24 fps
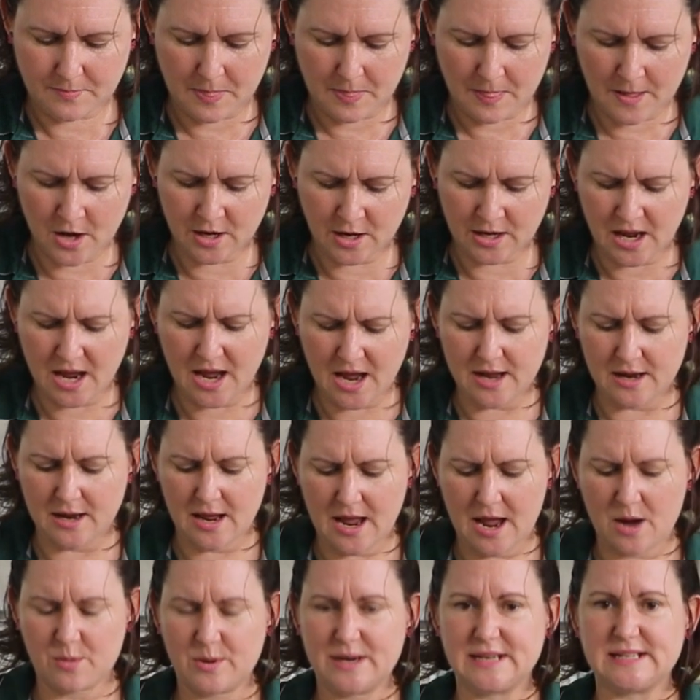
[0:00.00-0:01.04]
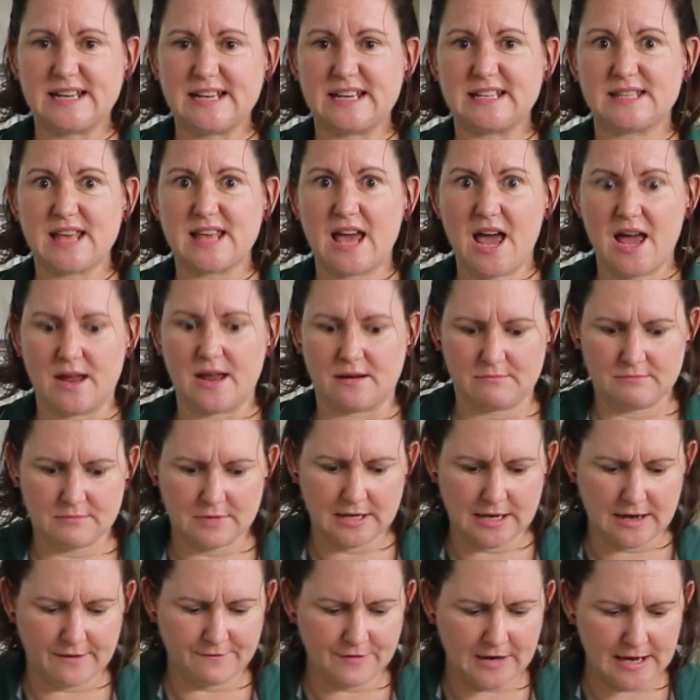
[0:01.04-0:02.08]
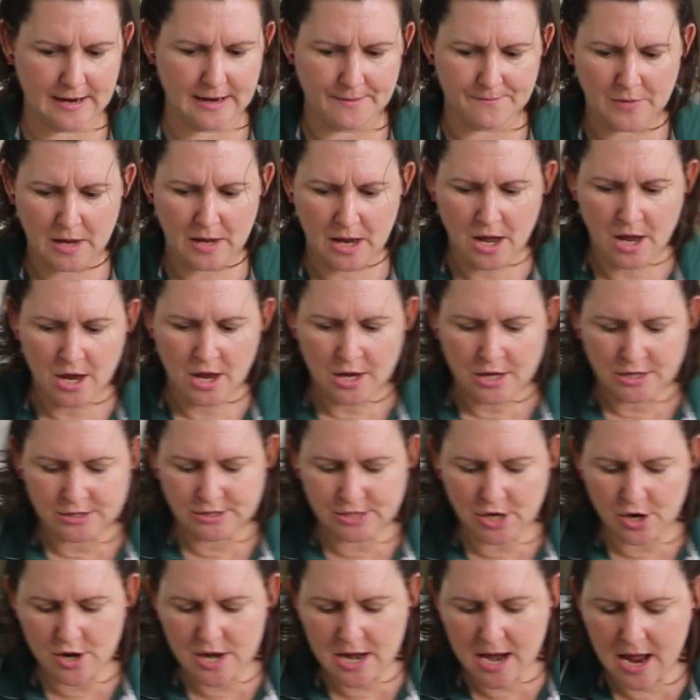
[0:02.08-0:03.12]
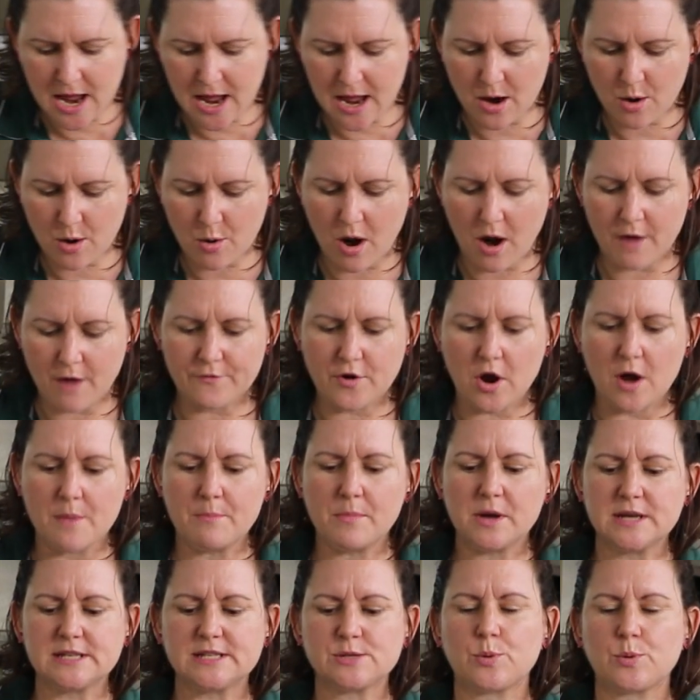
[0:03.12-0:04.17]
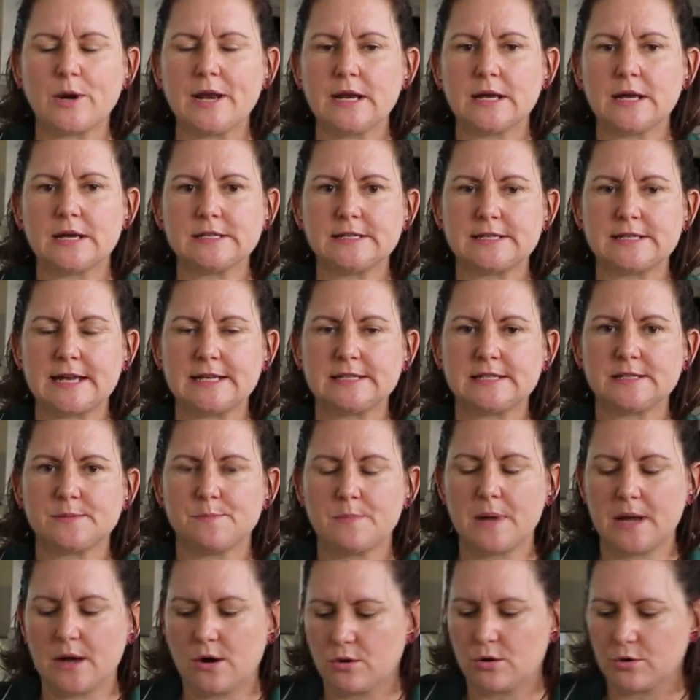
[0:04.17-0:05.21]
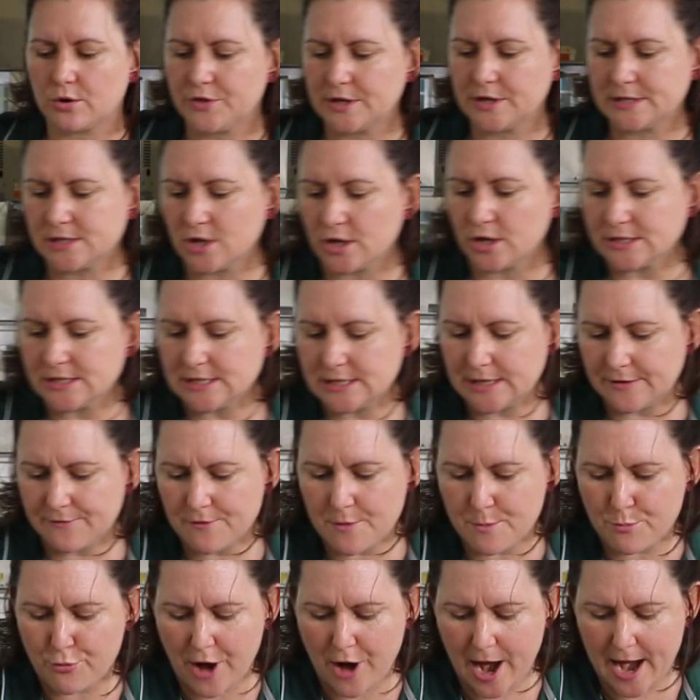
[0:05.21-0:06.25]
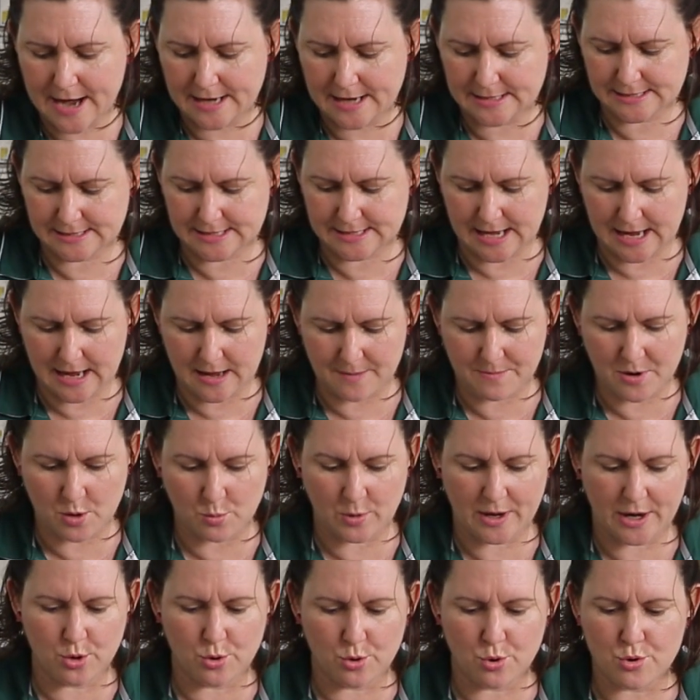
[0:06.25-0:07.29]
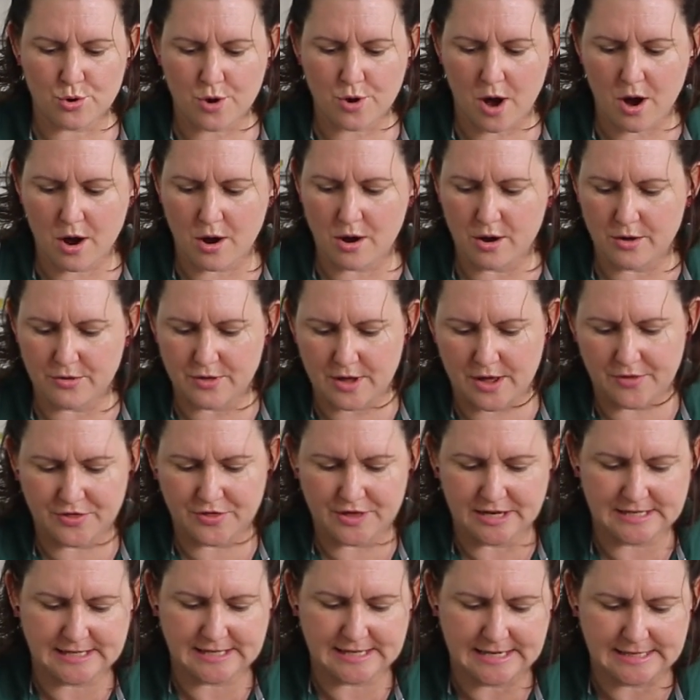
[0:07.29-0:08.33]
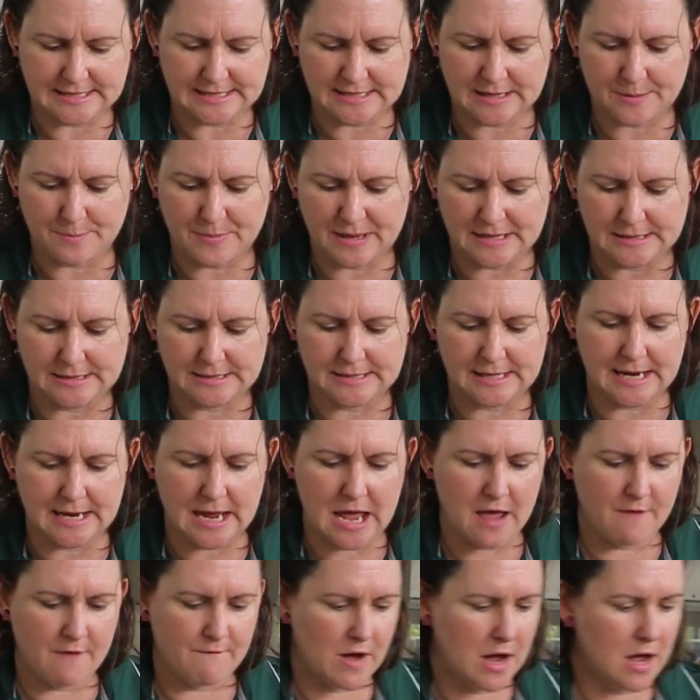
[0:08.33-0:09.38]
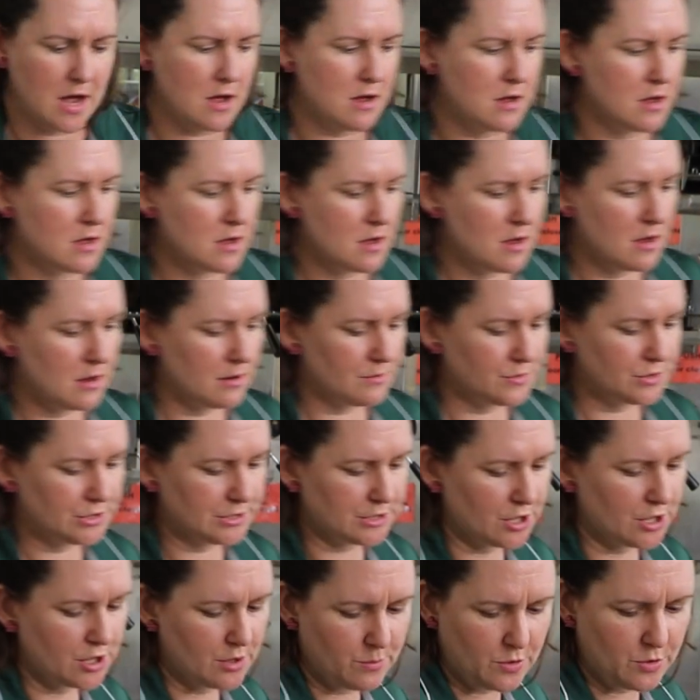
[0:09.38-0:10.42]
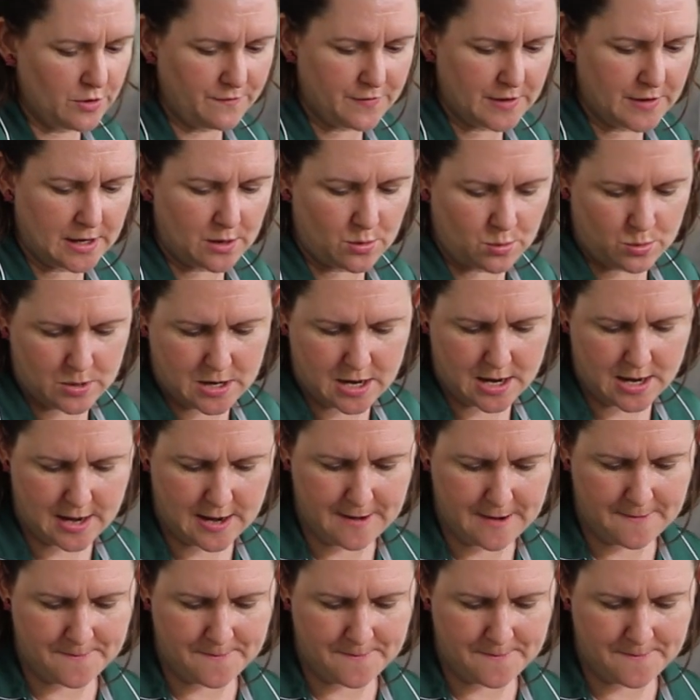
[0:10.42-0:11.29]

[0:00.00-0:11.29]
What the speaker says: Okay, how easy is that? Lovely. So now I've got my sweetened condensed milk. There's lots of different brands there, but we all know that this is the best thing ever. I'm just going to move that away.